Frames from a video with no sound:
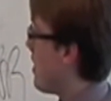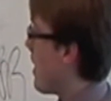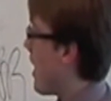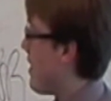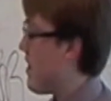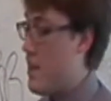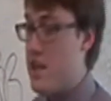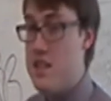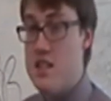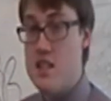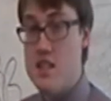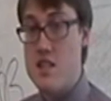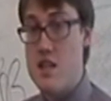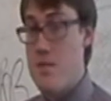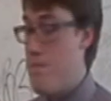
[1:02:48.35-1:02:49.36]
I think
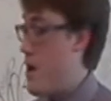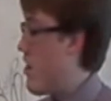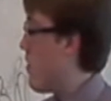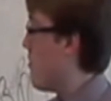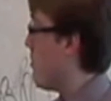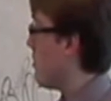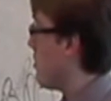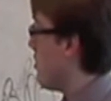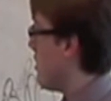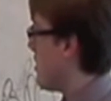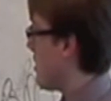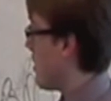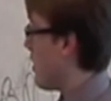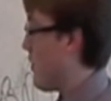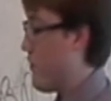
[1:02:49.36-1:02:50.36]
it's comparable to the
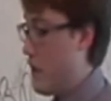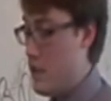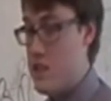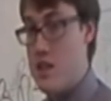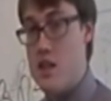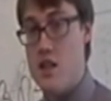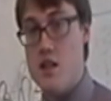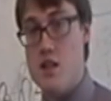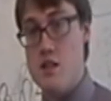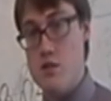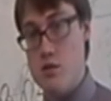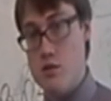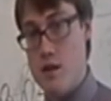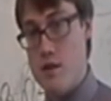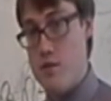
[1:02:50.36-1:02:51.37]
significance of the
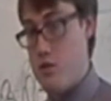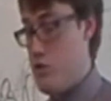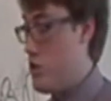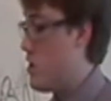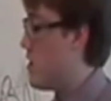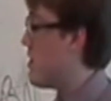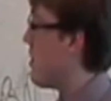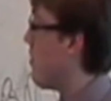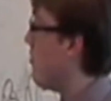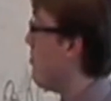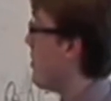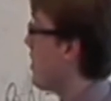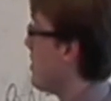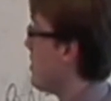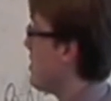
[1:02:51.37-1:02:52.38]
Industrial Revolution itself,
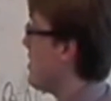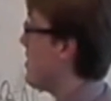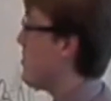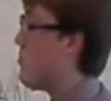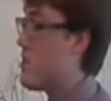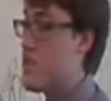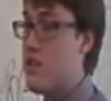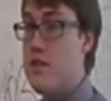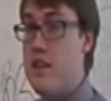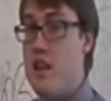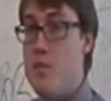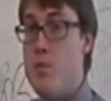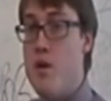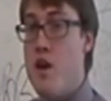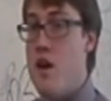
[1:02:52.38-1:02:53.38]
because this was the
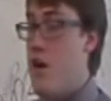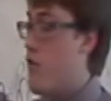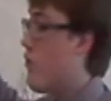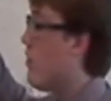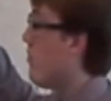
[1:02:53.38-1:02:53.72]
leap from